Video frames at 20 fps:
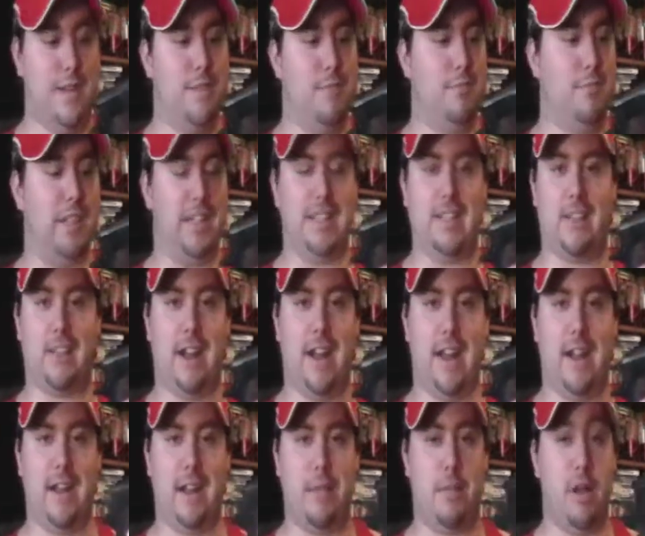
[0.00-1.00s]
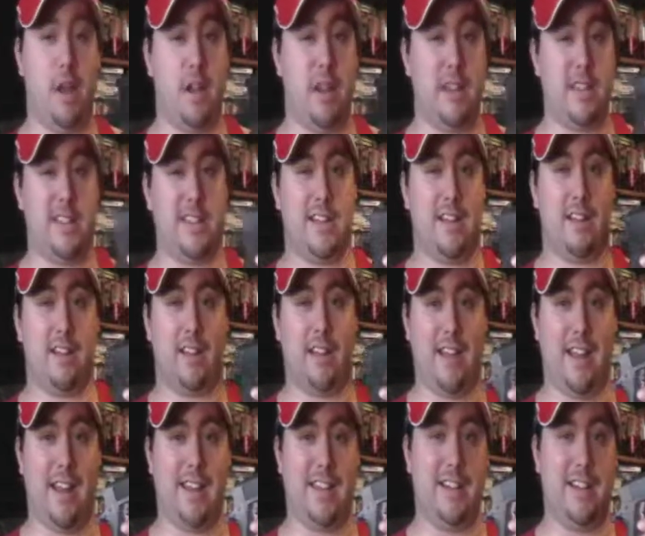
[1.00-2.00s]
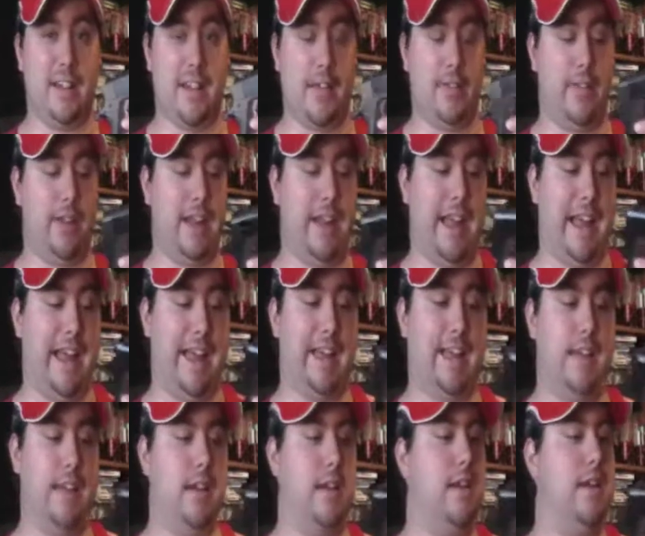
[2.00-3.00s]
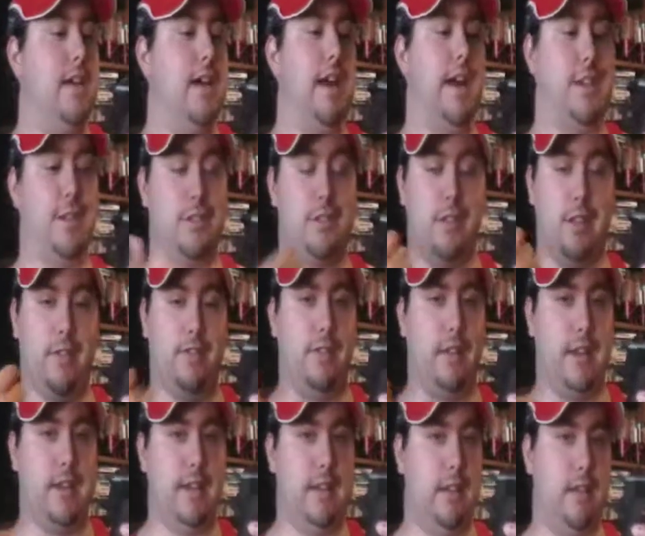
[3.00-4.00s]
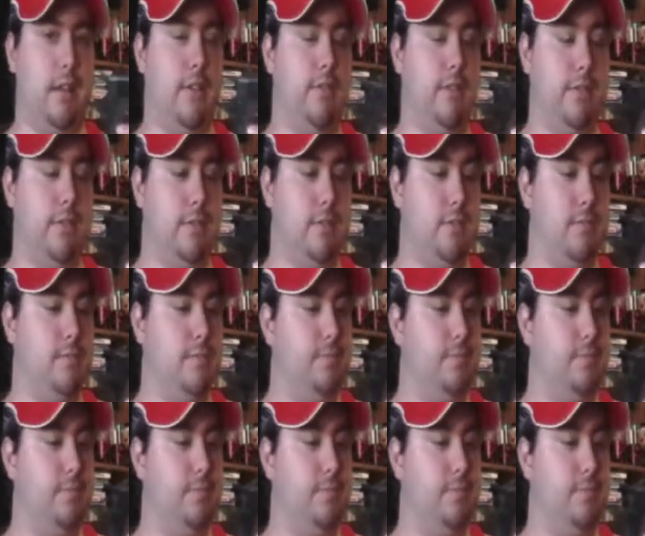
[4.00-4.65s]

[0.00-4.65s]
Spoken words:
But that's alright. I'm not necessarily a 1911 guy. I just love 1911s.